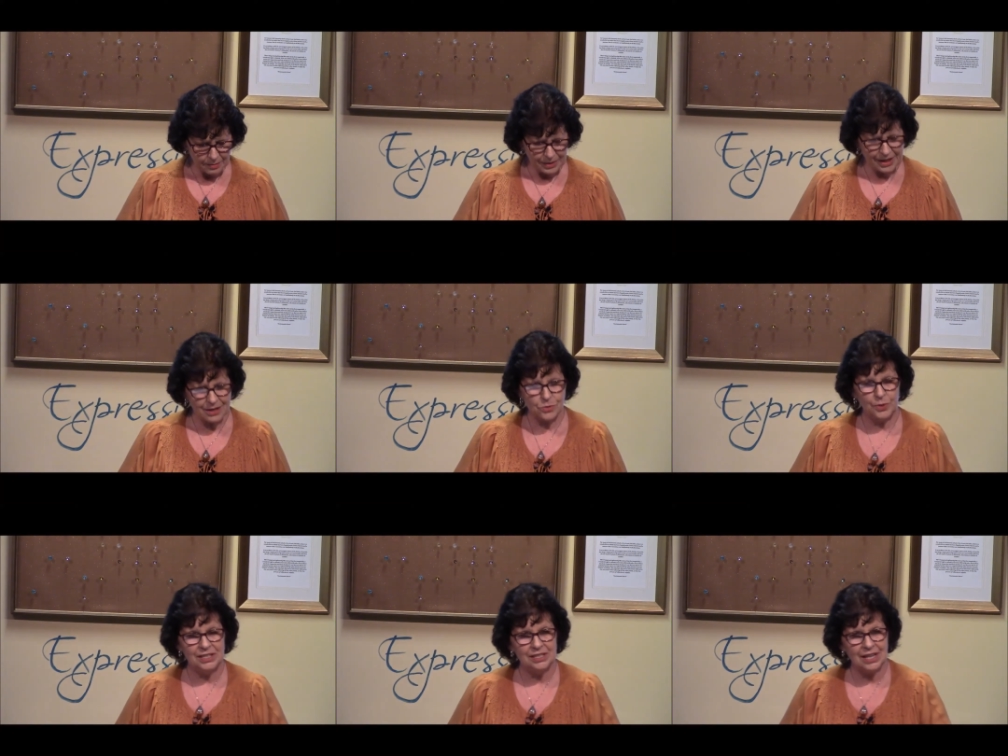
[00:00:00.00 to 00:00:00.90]
Because
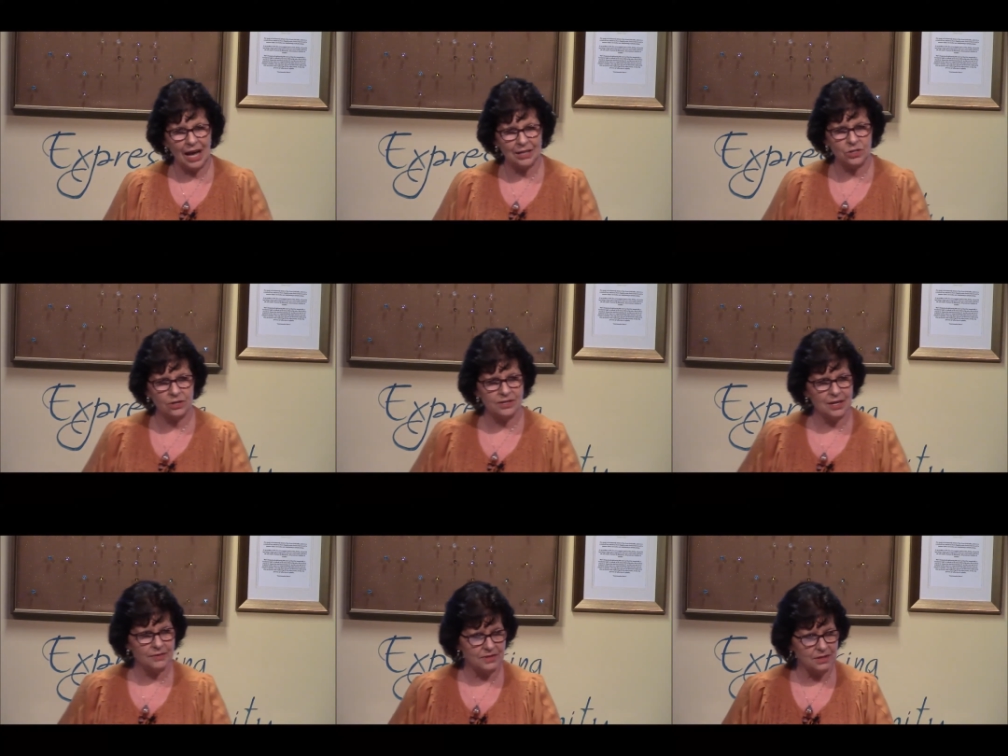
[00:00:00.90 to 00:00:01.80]
we detach
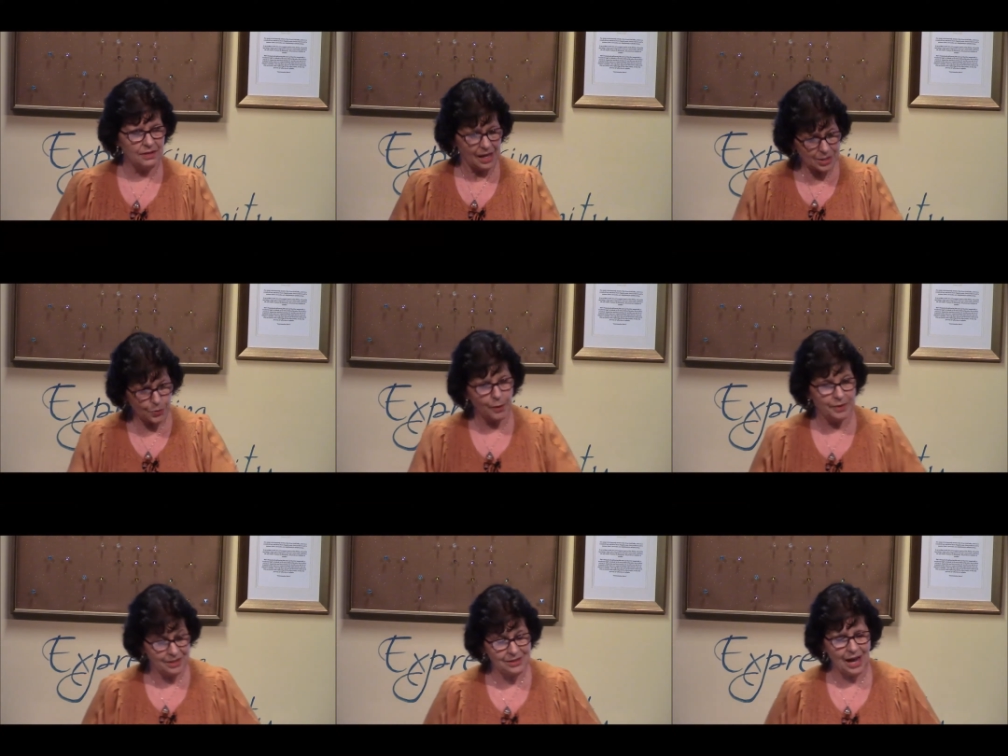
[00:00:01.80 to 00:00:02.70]
ourselves, that's where we
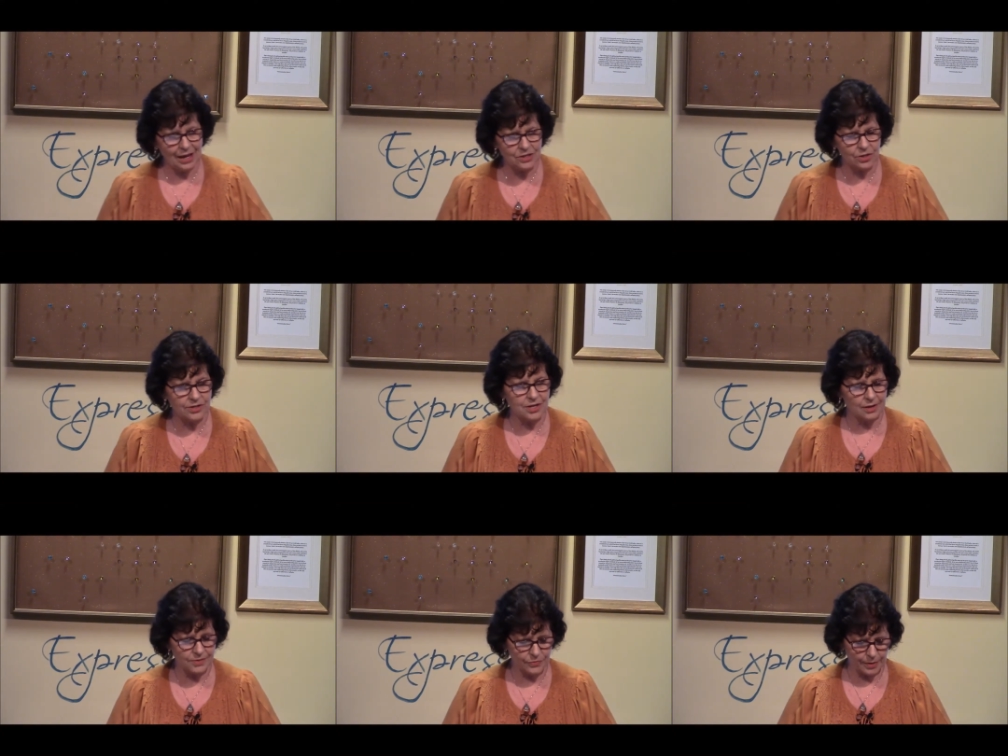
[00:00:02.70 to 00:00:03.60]
detach
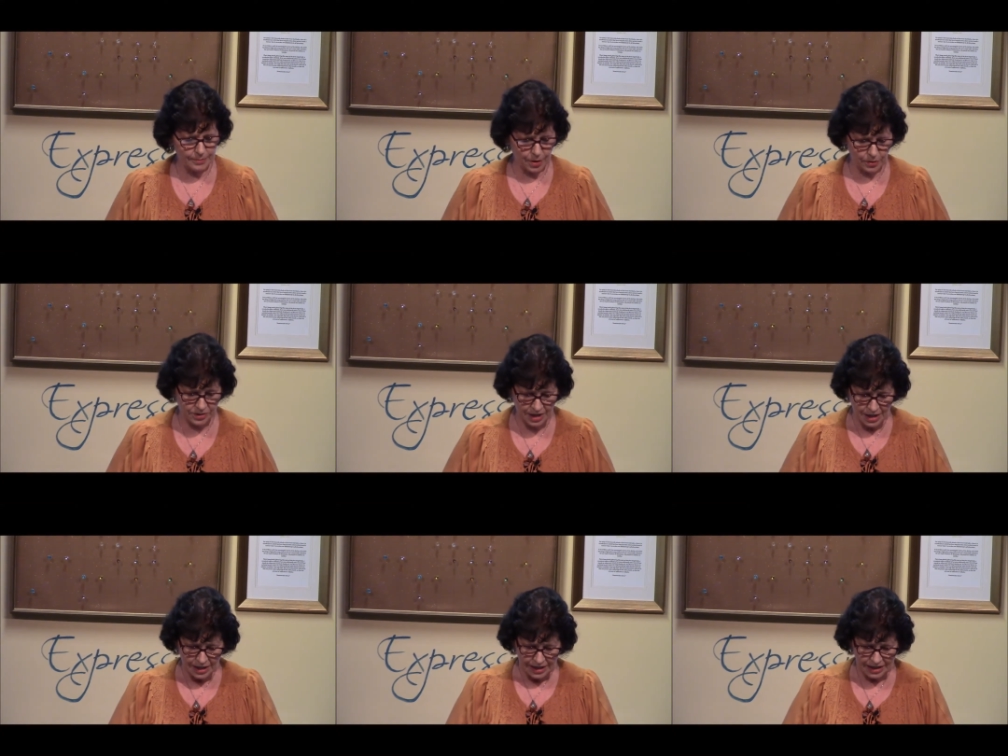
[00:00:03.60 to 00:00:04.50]
ourselves from those
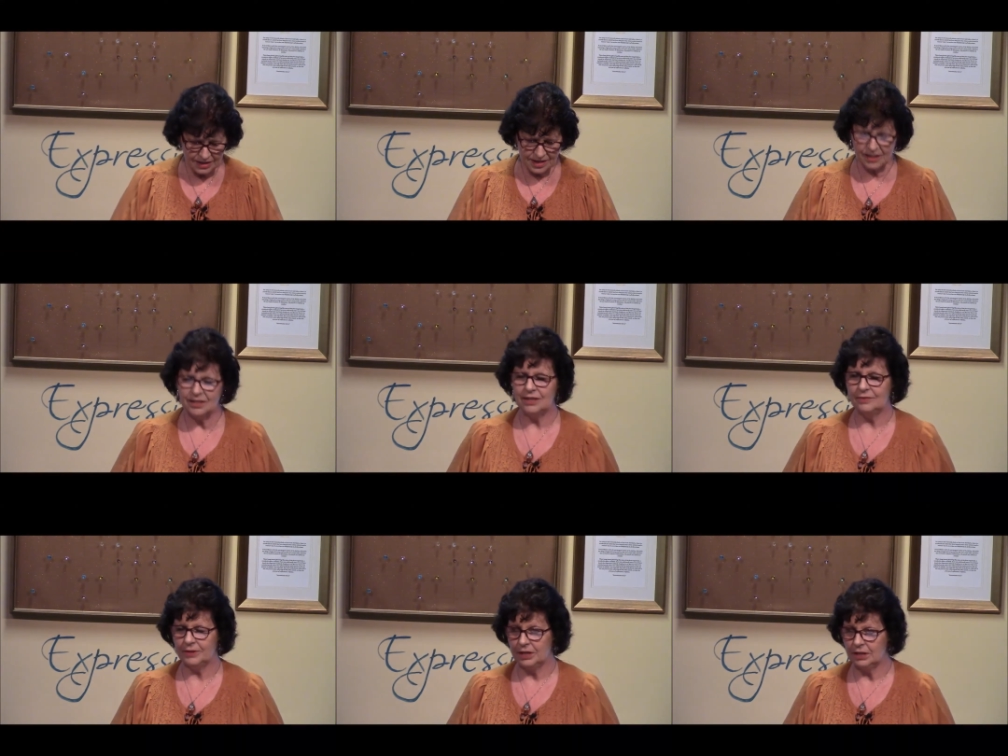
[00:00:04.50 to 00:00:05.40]

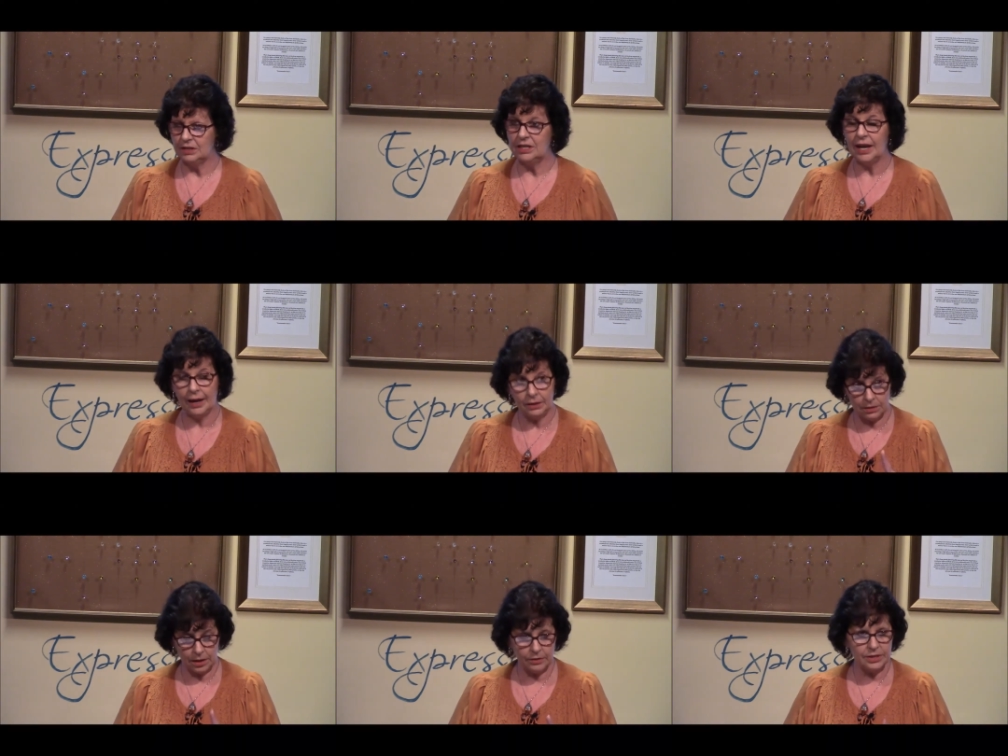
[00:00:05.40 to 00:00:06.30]
insignificant yet
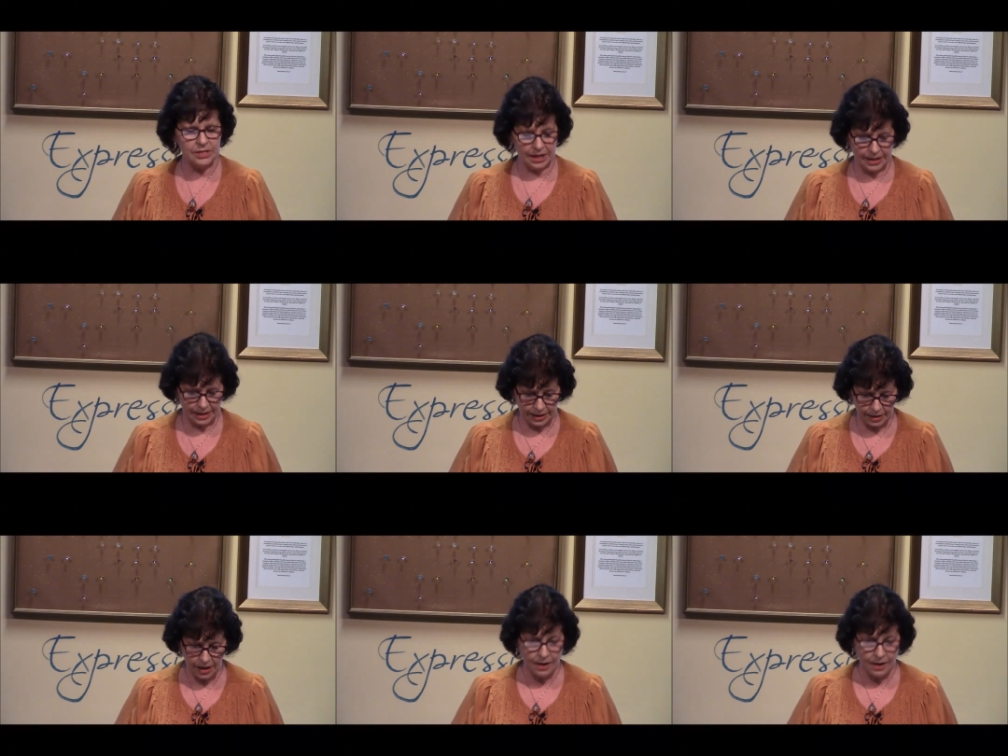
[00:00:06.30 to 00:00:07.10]
irritating